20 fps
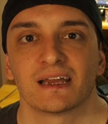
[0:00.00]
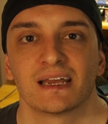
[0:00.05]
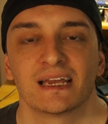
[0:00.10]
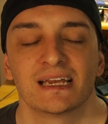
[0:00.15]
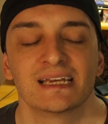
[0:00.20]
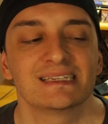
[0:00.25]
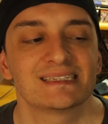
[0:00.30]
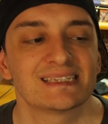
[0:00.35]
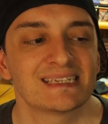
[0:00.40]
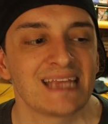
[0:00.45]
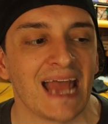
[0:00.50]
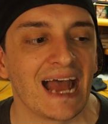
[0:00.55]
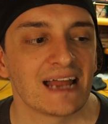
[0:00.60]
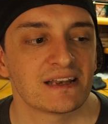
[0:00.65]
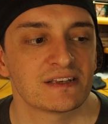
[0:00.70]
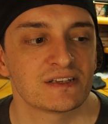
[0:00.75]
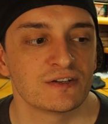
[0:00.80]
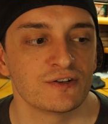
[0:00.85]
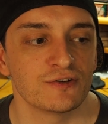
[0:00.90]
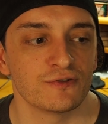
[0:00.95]
His
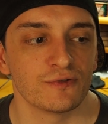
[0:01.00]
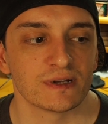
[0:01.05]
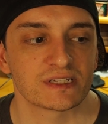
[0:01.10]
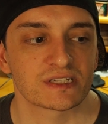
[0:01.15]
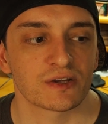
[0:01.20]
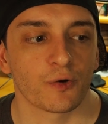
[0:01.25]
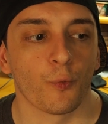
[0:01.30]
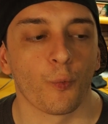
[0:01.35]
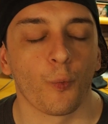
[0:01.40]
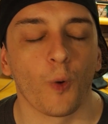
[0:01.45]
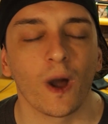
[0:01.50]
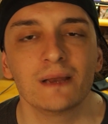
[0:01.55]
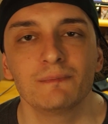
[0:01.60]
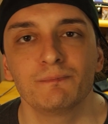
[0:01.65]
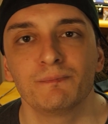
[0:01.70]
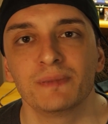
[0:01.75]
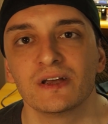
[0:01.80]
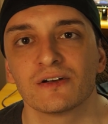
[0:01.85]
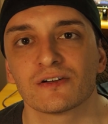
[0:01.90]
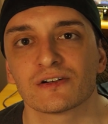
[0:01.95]
tattoo. It's a white
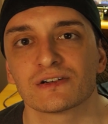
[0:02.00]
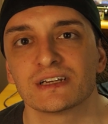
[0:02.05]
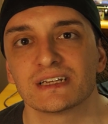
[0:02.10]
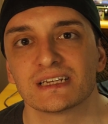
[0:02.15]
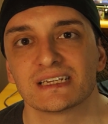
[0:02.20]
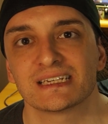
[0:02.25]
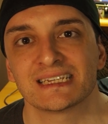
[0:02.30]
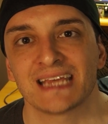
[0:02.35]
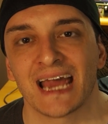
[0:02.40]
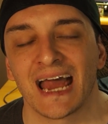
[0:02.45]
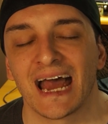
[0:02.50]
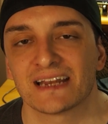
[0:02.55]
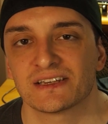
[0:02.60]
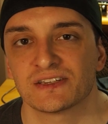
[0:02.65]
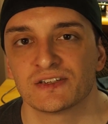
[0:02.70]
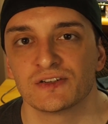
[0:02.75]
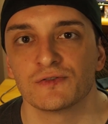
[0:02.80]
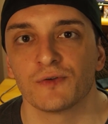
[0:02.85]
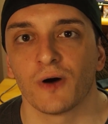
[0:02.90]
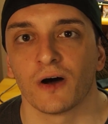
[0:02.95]
beard
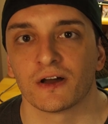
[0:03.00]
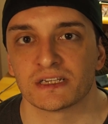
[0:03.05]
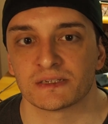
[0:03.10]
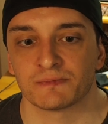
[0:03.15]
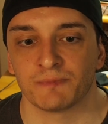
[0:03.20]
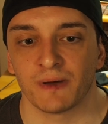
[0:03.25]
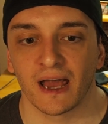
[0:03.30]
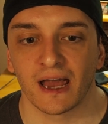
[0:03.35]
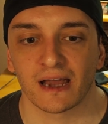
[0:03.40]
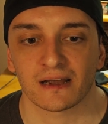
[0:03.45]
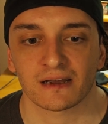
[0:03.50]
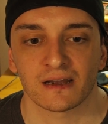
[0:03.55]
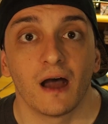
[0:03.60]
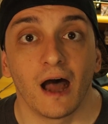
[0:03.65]
tattoo on his back.